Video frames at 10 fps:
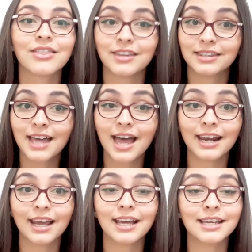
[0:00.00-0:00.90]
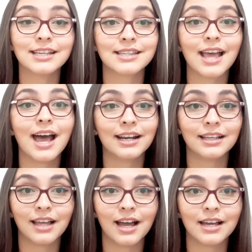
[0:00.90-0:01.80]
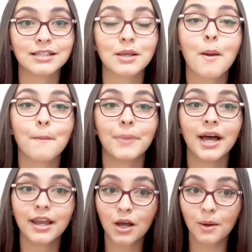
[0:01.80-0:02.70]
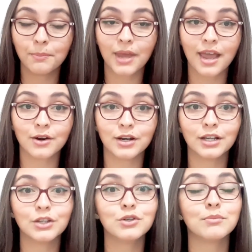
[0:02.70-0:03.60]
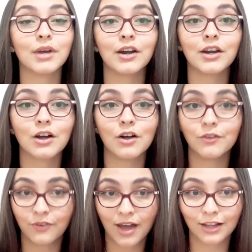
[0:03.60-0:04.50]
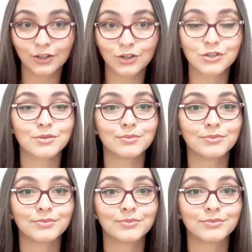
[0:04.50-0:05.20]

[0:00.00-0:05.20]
The data is analyzed by comparing numerical values.